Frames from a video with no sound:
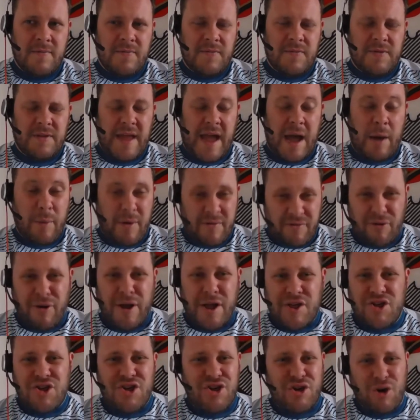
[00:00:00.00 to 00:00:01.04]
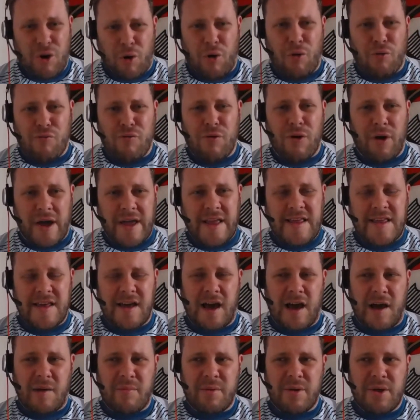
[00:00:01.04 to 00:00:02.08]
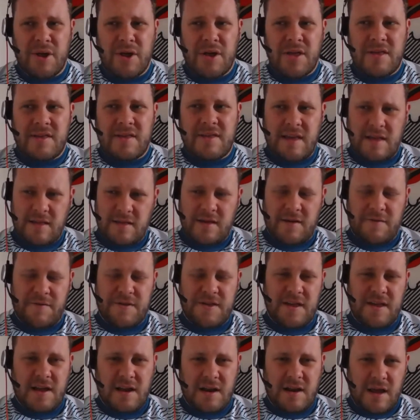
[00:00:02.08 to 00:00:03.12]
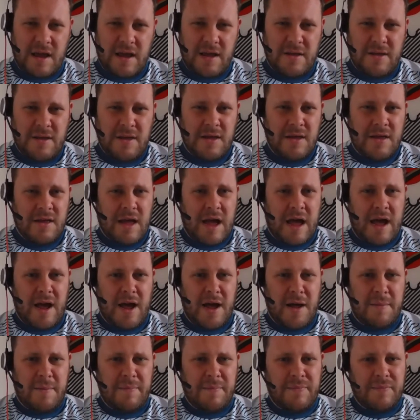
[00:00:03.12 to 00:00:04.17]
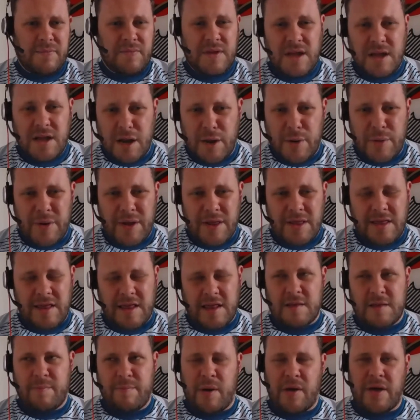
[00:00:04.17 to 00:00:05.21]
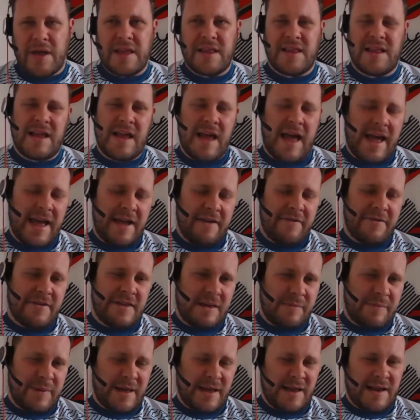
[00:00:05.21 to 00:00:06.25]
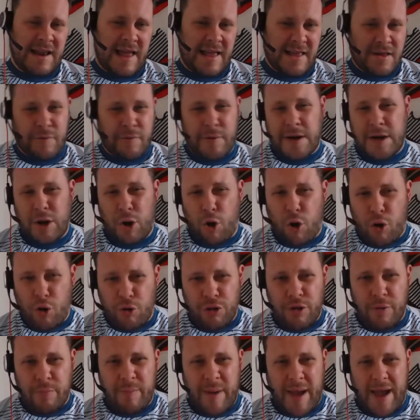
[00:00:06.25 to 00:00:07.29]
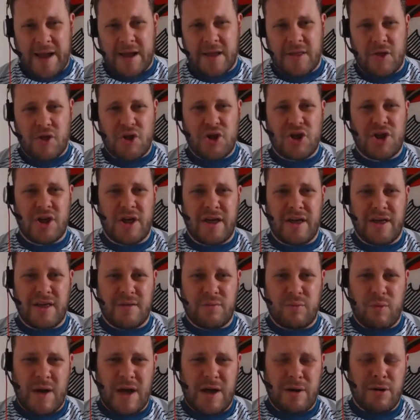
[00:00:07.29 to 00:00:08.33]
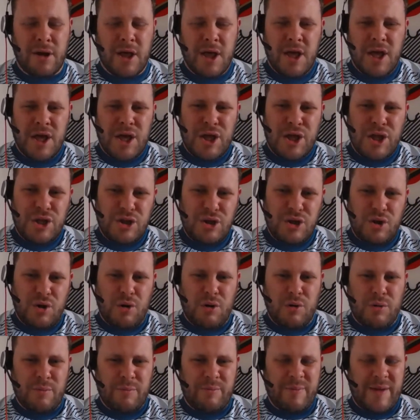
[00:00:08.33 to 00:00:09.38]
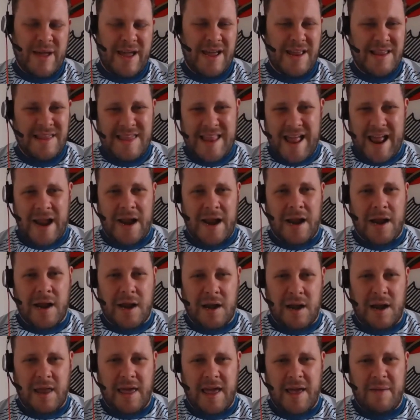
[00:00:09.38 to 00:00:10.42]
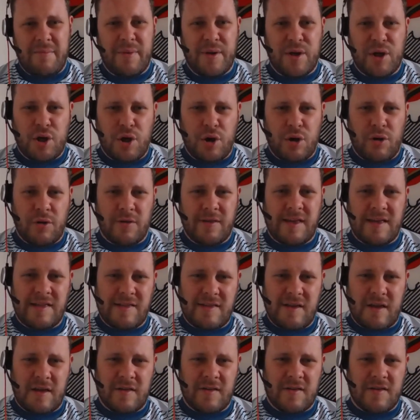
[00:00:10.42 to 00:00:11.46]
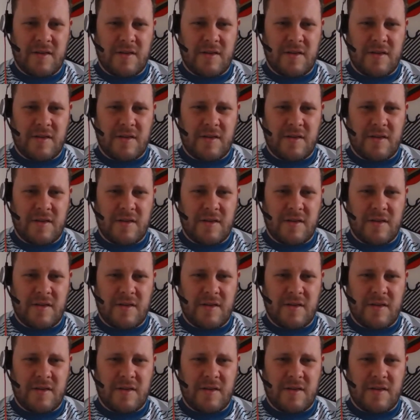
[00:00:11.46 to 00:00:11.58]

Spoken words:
However, it shot right up since I've seen it. Despite the AFCB lettering on the back of the shirt as well, not being that clear because it does